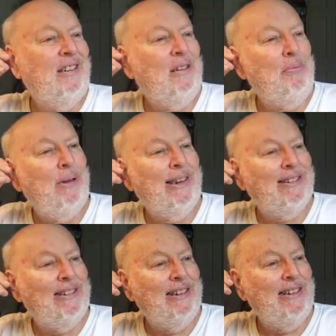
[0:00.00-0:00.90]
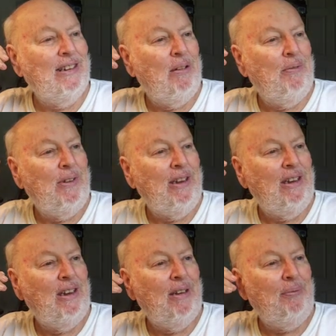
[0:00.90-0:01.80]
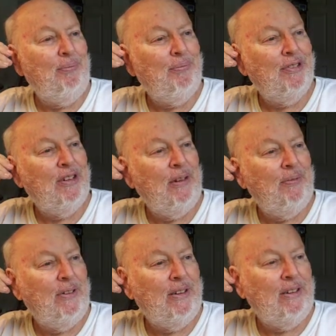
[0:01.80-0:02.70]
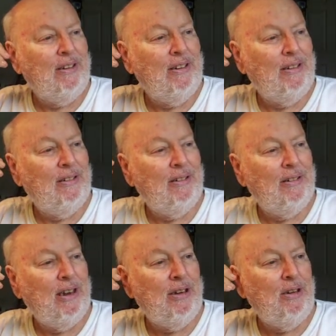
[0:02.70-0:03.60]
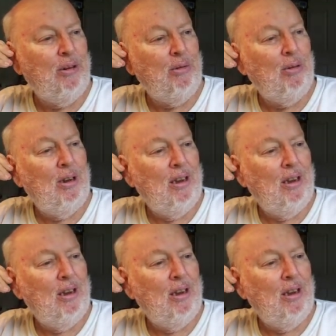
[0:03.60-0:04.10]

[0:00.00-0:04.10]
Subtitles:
complexities of the stuff that they do.